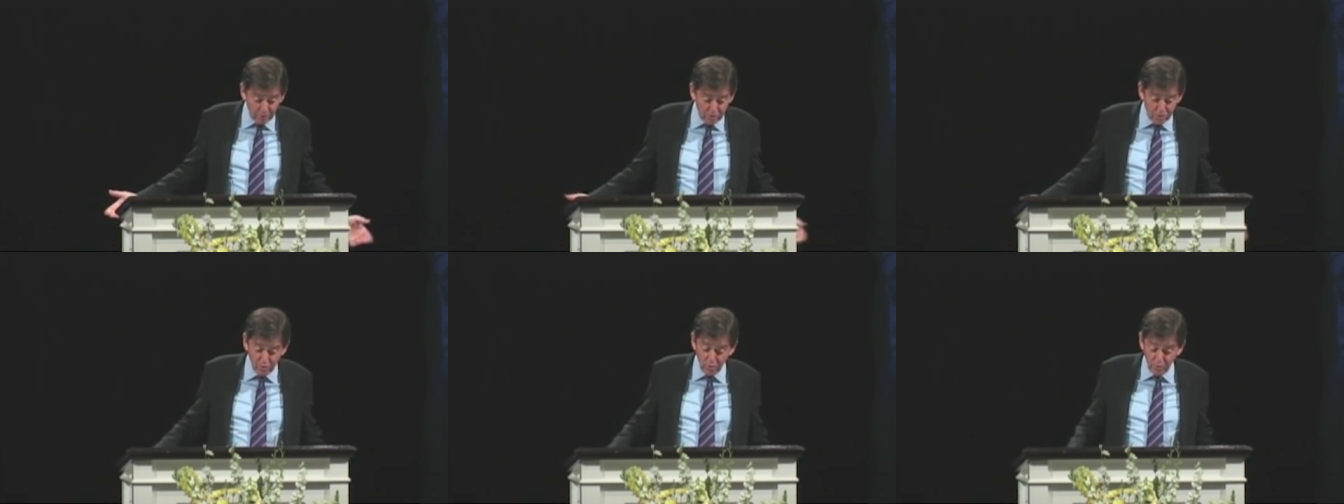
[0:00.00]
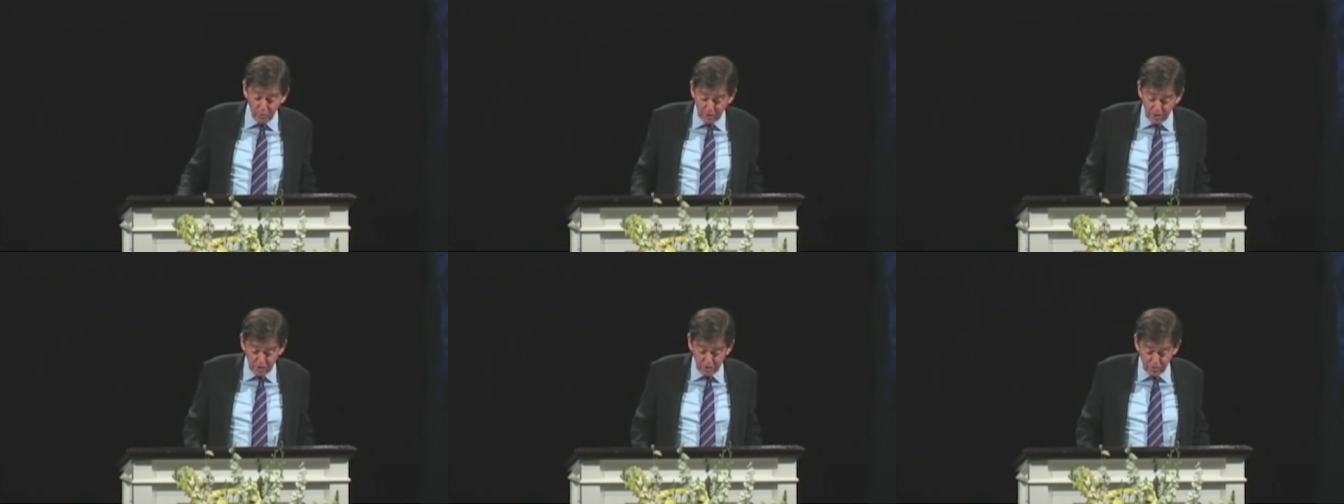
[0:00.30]
two,
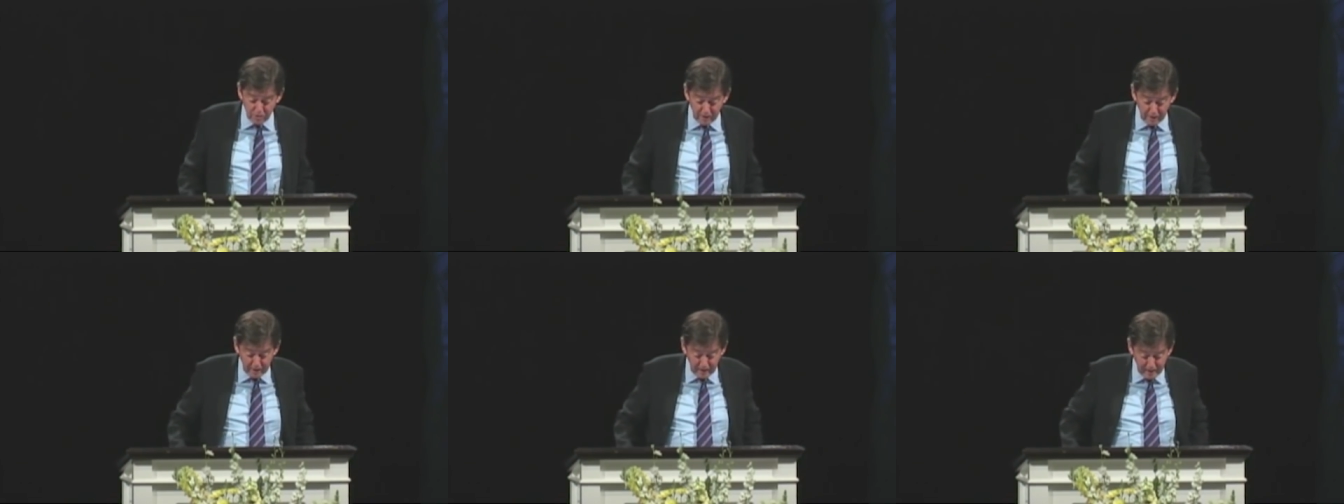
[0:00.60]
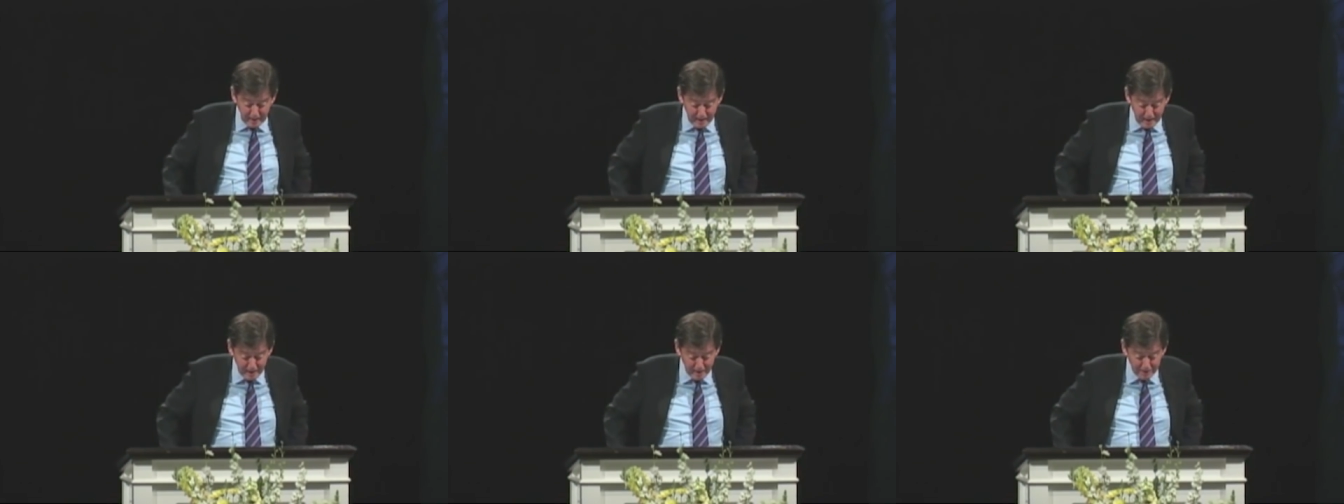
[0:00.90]
which is really
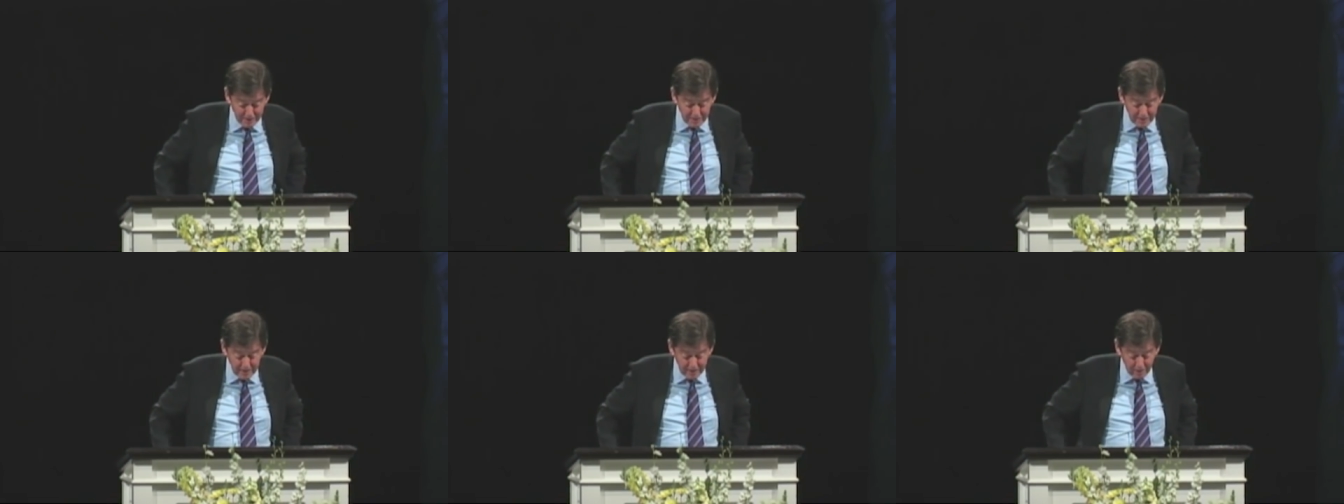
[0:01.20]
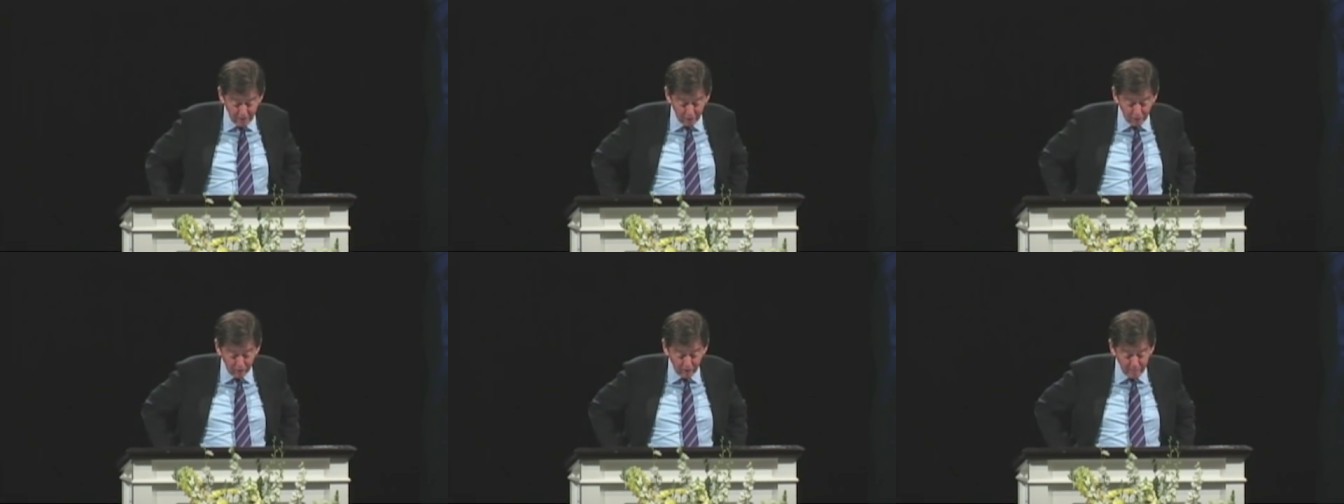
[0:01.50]
the end, they
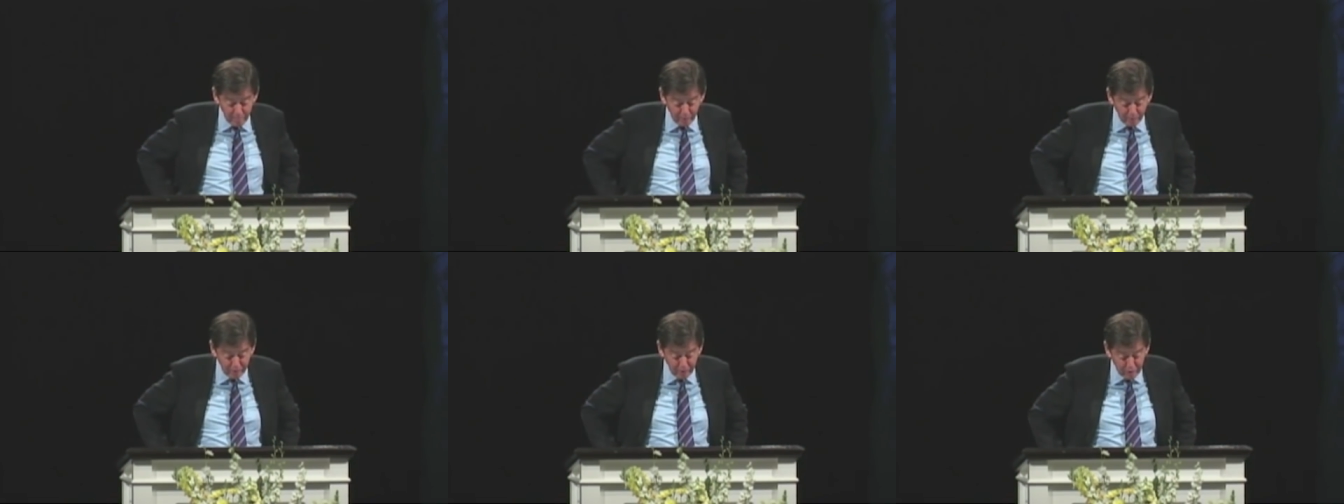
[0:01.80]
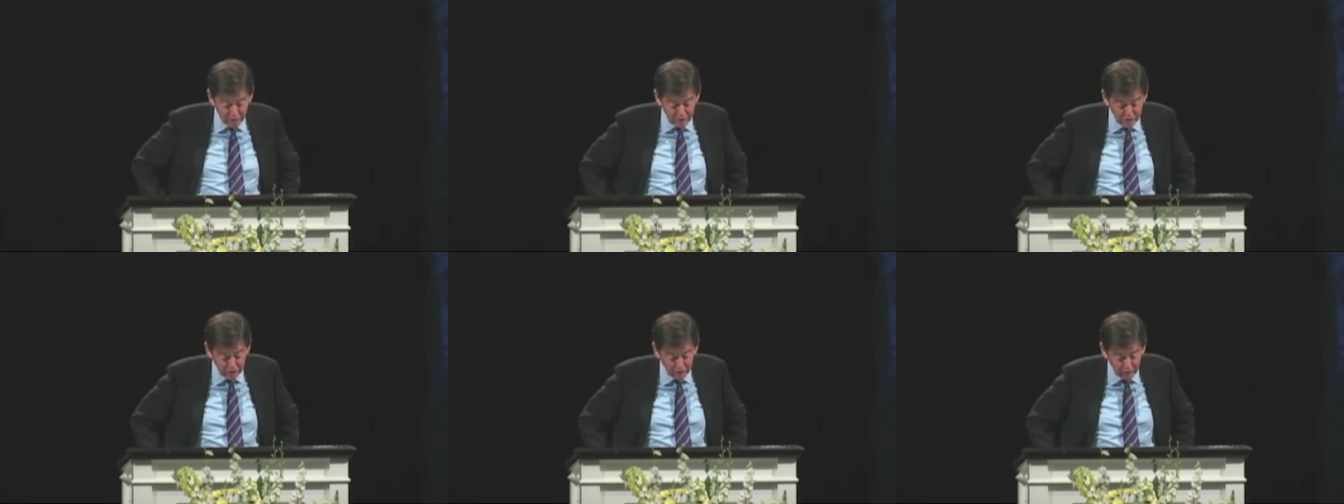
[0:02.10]
not only
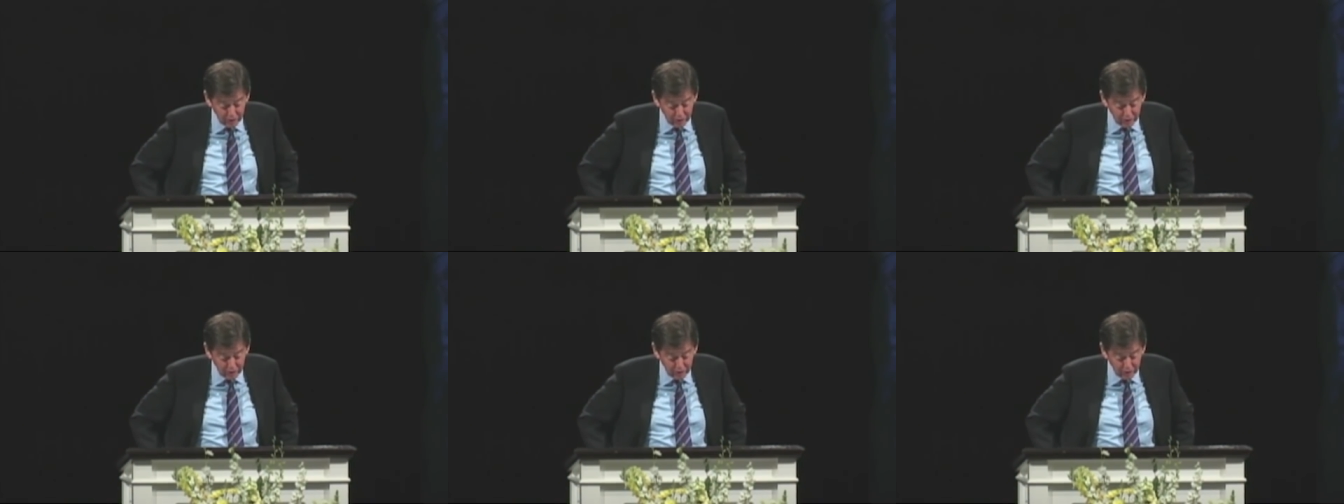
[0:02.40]
perverse the